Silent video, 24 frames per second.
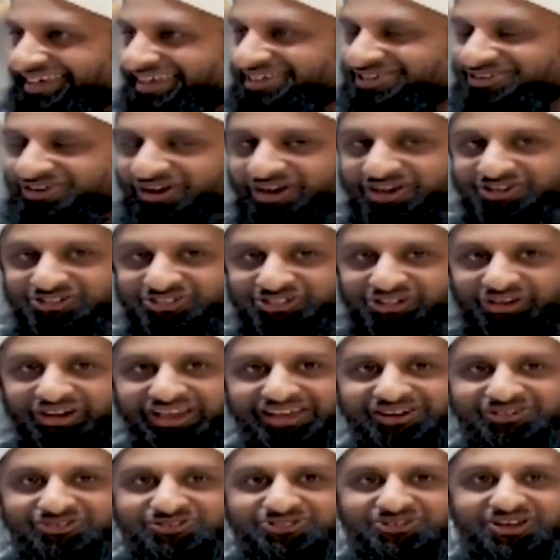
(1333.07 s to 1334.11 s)
You know, a
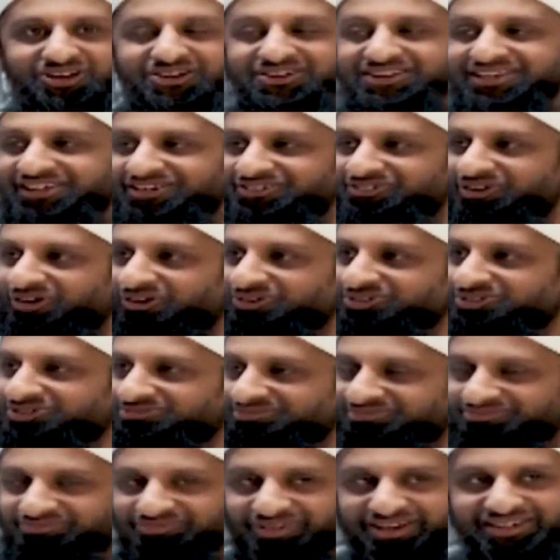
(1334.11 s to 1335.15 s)
child who's earning no
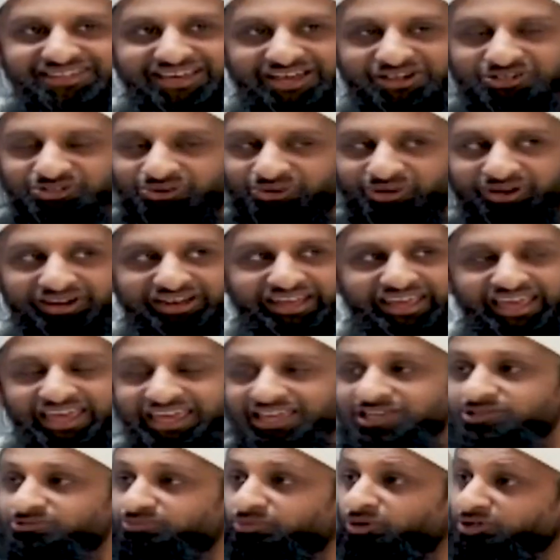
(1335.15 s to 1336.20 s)
money at all,
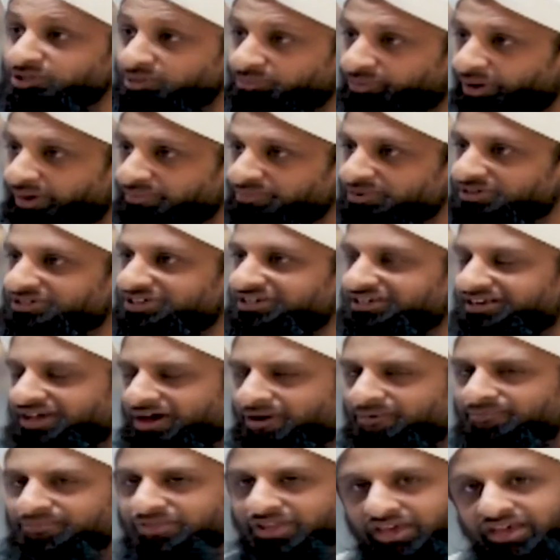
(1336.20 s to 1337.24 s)
he's bought a property
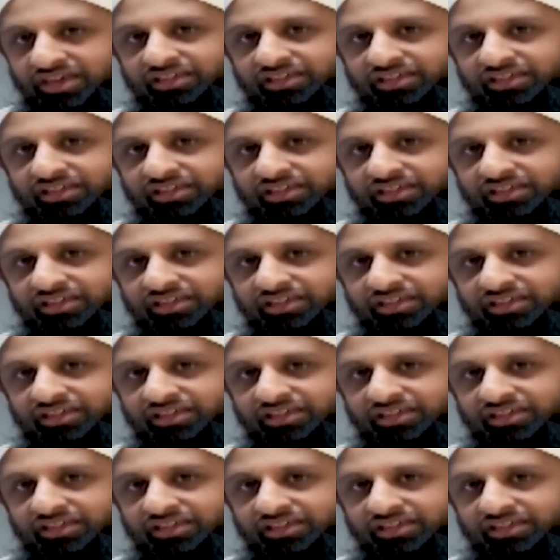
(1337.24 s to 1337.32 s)
now.